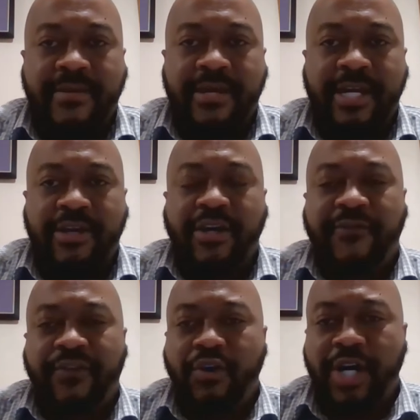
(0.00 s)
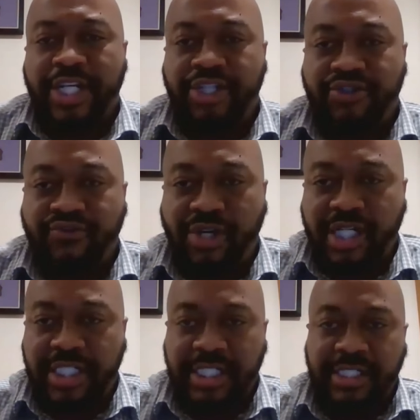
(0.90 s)
And if you are
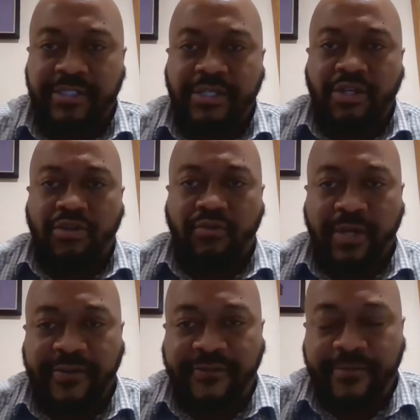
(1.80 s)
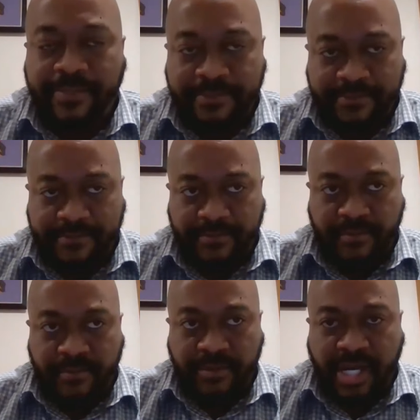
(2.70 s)
struggling with
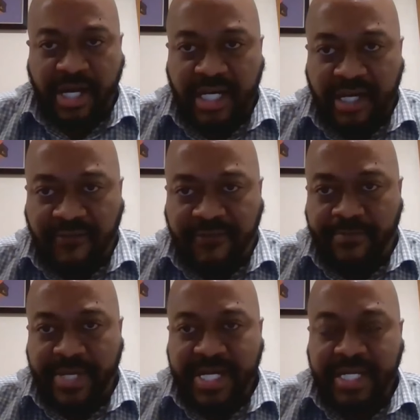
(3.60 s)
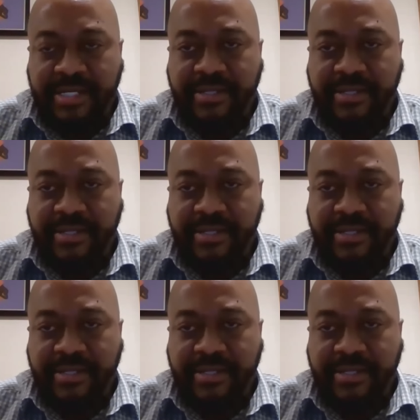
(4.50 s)
a love for money.